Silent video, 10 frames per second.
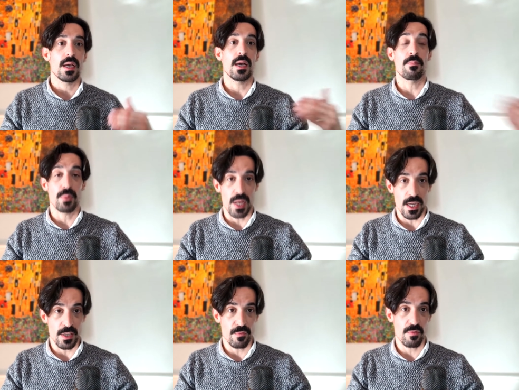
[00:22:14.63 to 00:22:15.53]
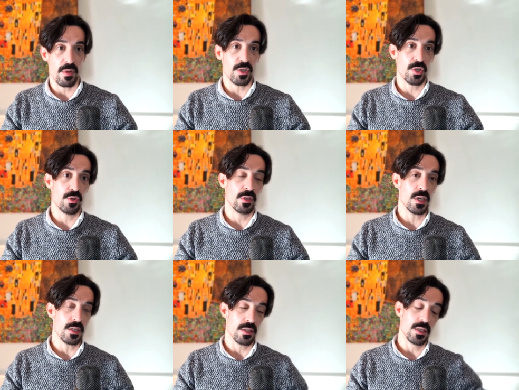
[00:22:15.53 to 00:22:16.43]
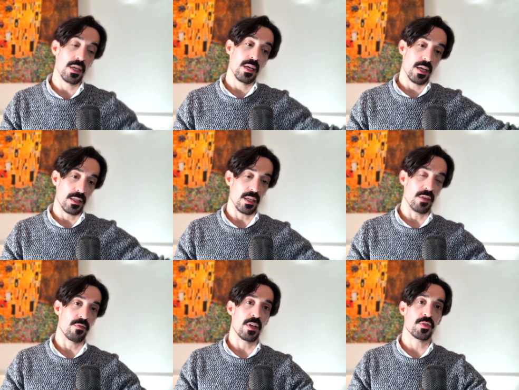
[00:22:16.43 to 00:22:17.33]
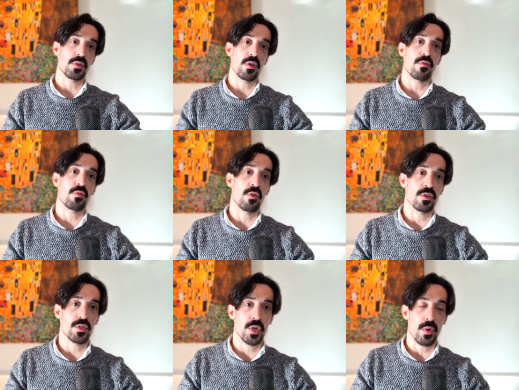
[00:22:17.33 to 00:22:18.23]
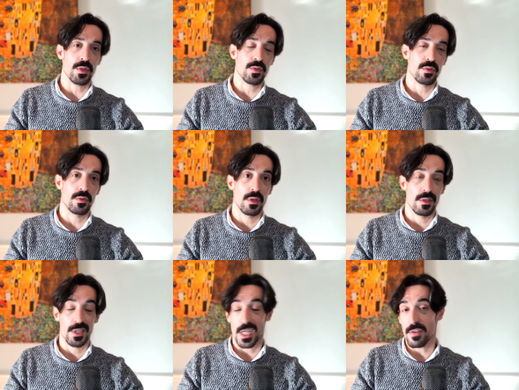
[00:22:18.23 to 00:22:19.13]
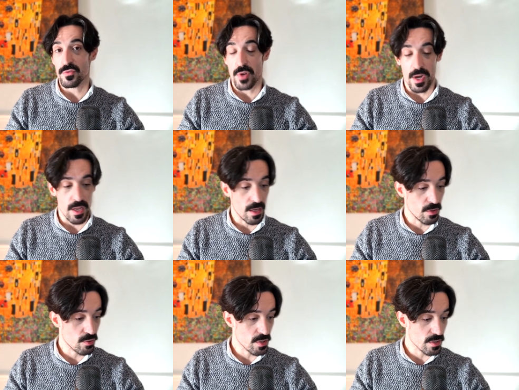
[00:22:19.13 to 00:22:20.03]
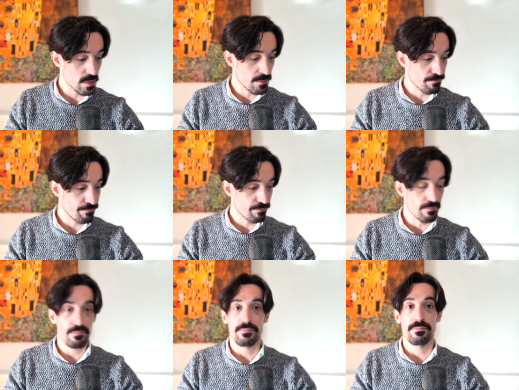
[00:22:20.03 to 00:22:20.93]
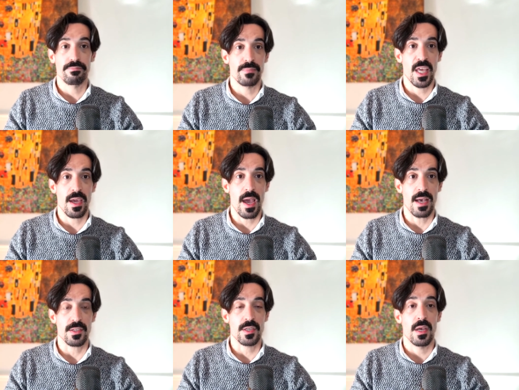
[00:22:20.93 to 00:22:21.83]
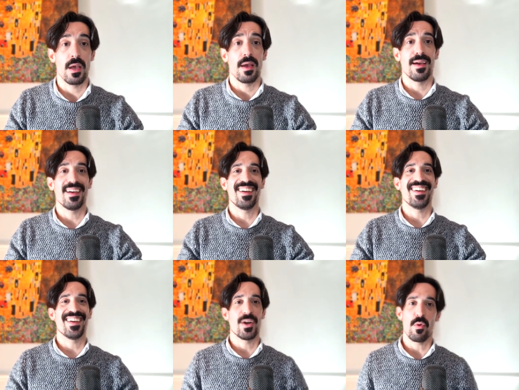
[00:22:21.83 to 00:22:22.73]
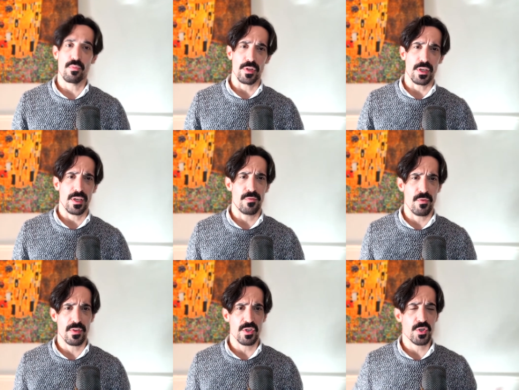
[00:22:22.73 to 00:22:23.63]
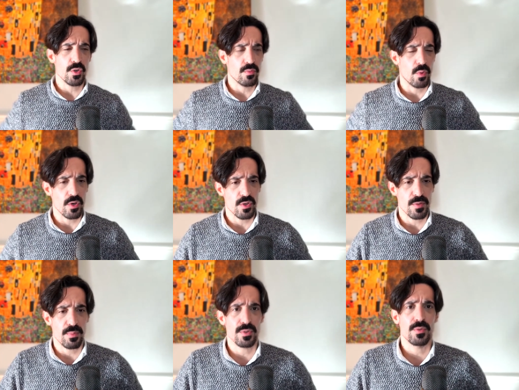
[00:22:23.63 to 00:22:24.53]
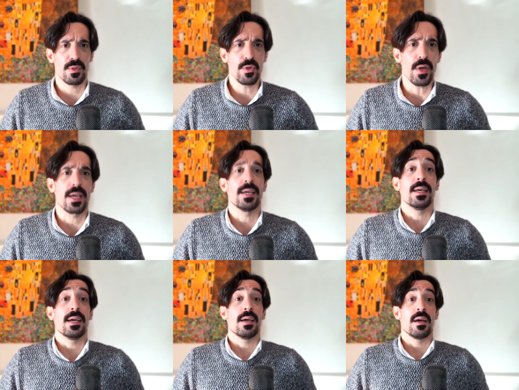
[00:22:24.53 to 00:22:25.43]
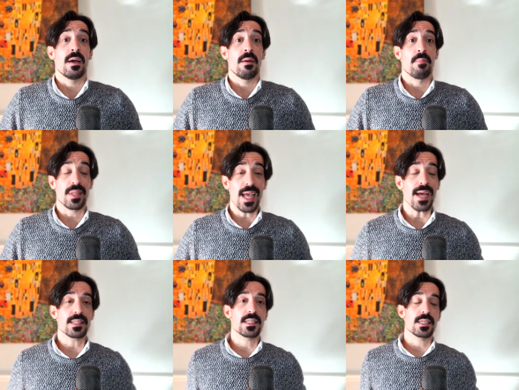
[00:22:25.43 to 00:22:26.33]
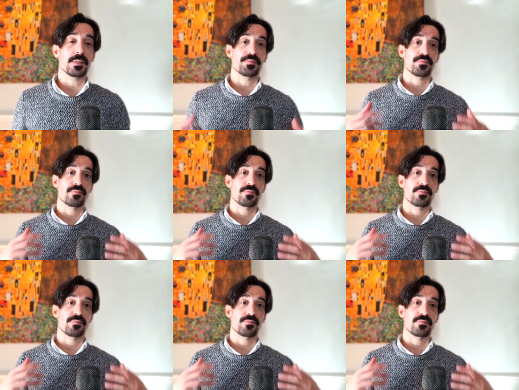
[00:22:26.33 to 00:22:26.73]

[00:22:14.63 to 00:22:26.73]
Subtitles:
apply the information you learned. And then eventually, of course, you go into live training and you just kick ass. Hopefully, if you've understood what you're supposed to be doing. But that's